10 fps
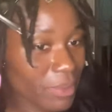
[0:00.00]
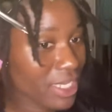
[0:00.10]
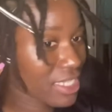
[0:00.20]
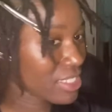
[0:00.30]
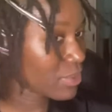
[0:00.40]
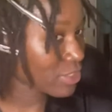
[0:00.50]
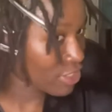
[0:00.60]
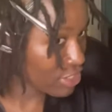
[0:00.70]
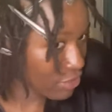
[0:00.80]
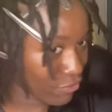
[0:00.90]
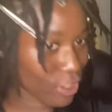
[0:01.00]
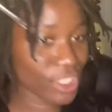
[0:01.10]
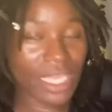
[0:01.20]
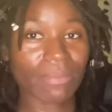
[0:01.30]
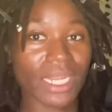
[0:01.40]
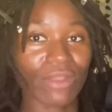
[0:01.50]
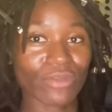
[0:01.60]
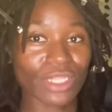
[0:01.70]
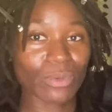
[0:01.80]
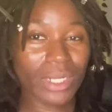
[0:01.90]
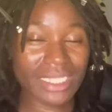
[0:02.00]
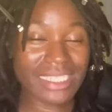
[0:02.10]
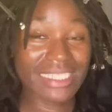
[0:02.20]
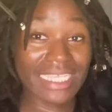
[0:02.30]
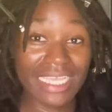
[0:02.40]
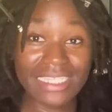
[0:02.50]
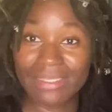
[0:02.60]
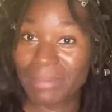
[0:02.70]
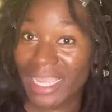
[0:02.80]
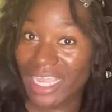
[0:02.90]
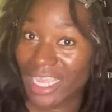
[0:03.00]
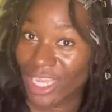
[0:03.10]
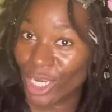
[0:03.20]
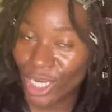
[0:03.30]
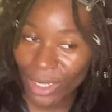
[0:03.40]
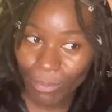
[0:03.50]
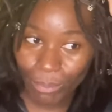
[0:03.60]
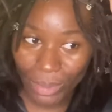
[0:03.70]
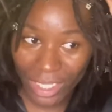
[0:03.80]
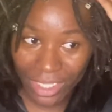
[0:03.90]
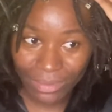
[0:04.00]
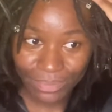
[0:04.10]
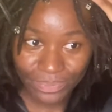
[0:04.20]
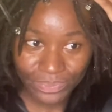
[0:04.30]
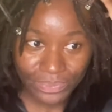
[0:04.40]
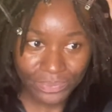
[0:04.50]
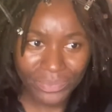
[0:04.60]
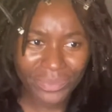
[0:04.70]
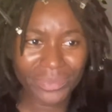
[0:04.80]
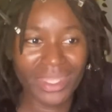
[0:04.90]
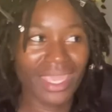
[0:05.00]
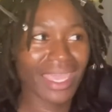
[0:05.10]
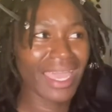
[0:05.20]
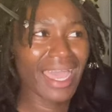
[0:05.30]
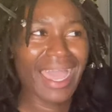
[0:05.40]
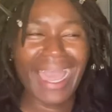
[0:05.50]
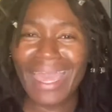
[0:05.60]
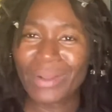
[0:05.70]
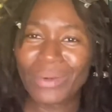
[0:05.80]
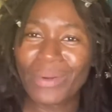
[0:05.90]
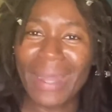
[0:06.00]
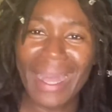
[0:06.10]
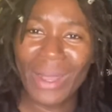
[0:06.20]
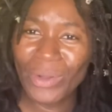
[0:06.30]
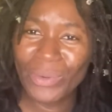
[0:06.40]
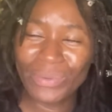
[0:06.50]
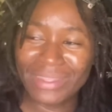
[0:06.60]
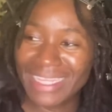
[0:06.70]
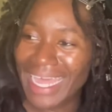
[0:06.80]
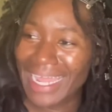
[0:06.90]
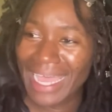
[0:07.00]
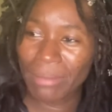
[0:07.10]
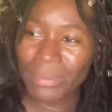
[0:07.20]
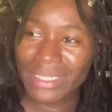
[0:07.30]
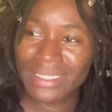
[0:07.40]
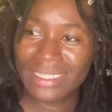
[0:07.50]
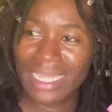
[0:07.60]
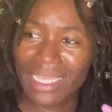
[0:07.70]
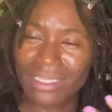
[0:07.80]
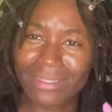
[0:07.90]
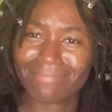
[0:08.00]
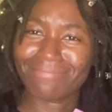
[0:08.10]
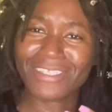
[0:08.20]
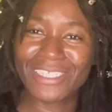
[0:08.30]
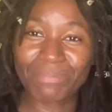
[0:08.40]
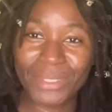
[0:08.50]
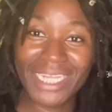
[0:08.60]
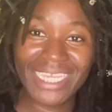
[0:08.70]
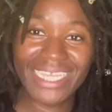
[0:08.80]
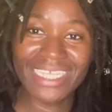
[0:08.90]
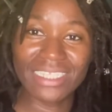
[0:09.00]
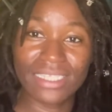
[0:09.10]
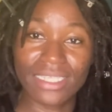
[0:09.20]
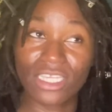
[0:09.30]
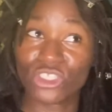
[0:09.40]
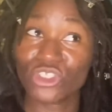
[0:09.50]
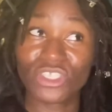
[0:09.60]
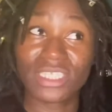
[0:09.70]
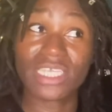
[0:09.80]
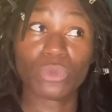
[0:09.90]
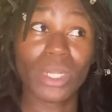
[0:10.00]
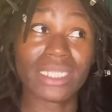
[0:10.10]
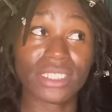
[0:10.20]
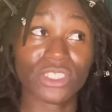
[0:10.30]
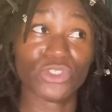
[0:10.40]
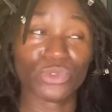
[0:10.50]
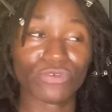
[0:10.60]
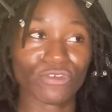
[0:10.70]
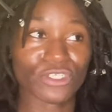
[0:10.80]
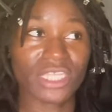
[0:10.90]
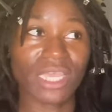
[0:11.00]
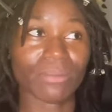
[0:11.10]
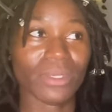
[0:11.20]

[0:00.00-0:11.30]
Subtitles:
because it was just the first time that I really wanted to tend to my hair. But I don't know how that happens. Like splitting it into sections, because that's what I didn't do the first time,